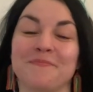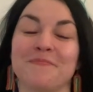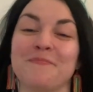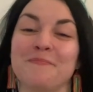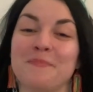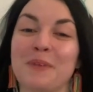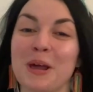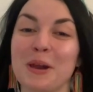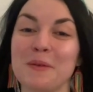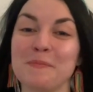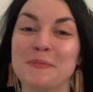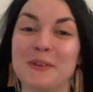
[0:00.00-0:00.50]

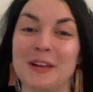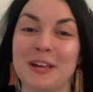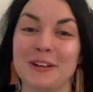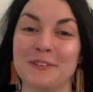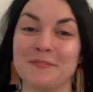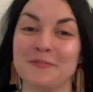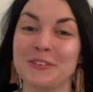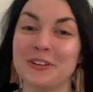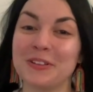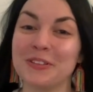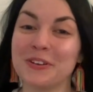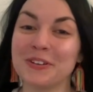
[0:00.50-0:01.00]
Bada bang.
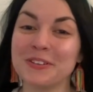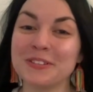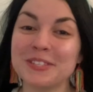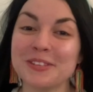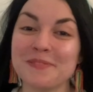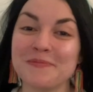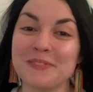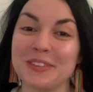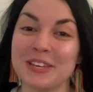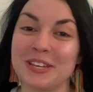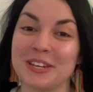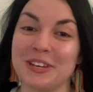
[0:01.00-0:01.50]
We learn
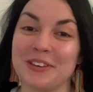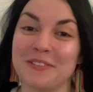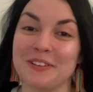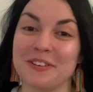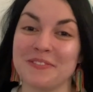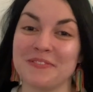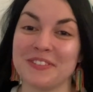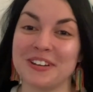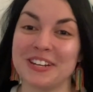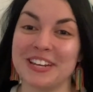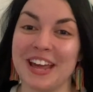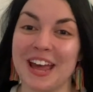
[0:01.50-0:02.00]
something new
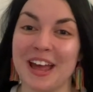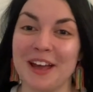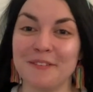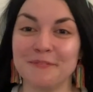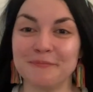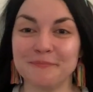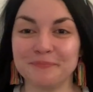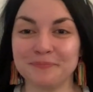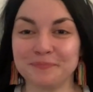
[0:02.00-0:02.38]
every day.